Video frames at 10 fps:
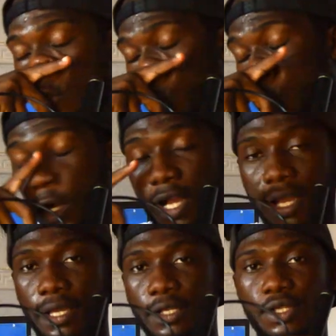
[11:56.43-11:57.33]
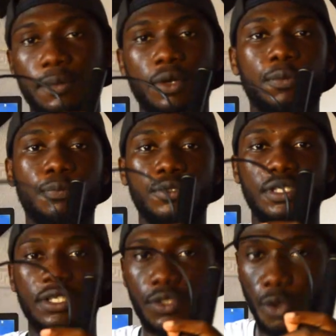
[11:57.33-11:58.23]
to work. So I'm going to put
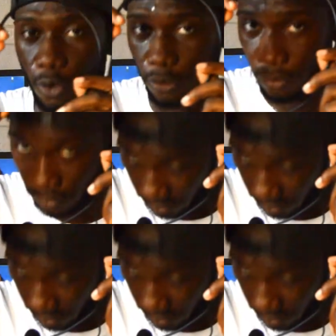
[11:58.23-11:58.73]
this on,